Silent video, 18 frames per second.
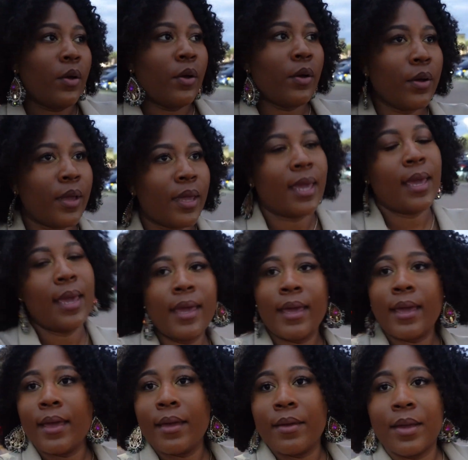know.
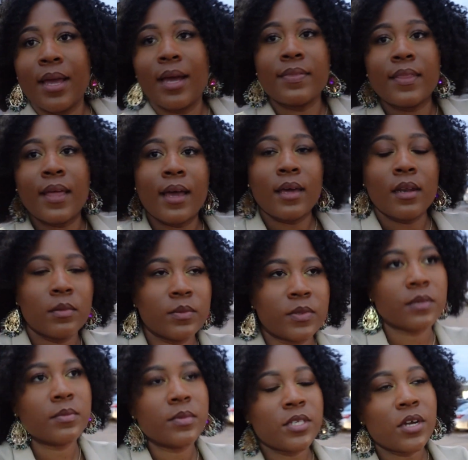Okay, got the
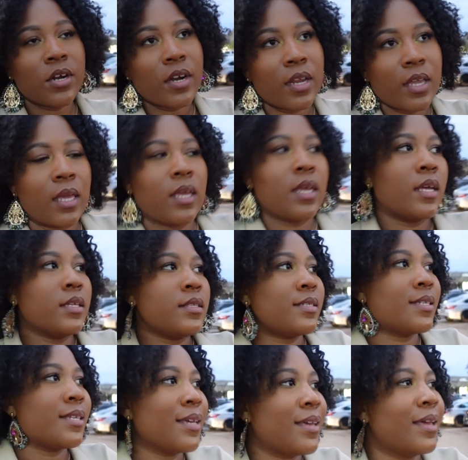items from Target.
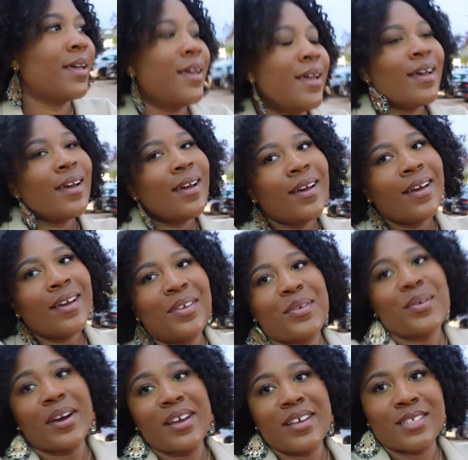
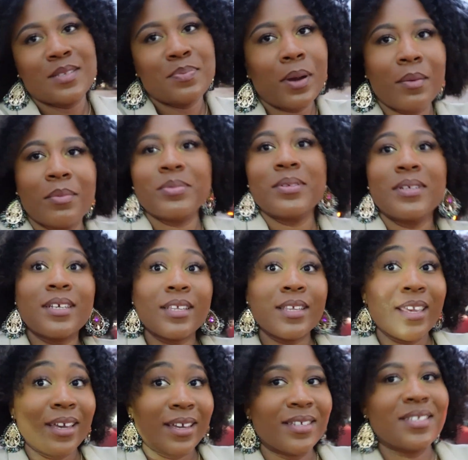You guys probably
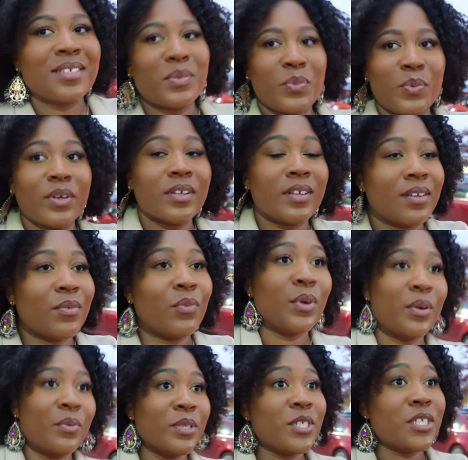could guess
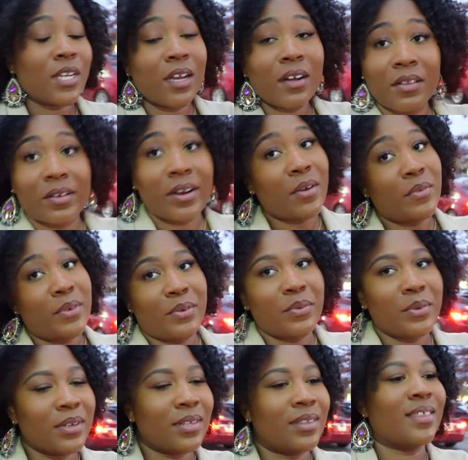which color I
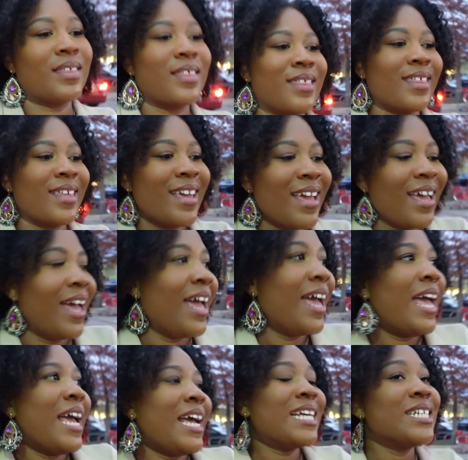went with.
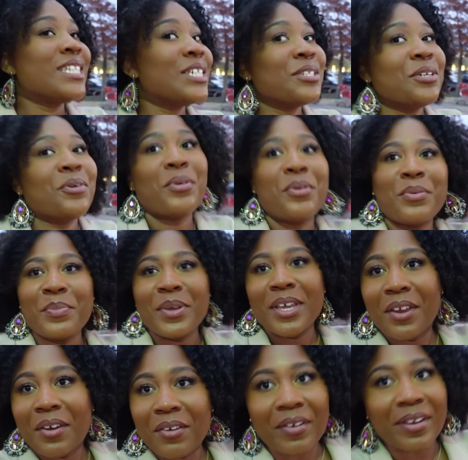Because you know me
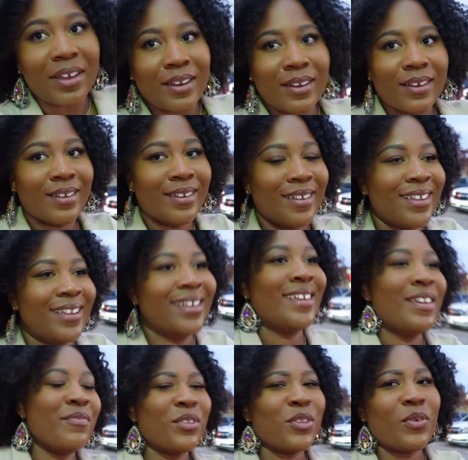and red,
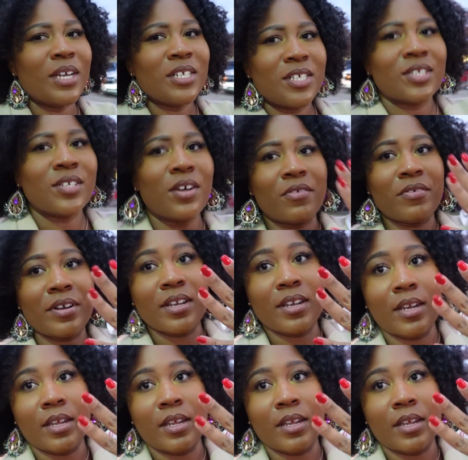even though I just got red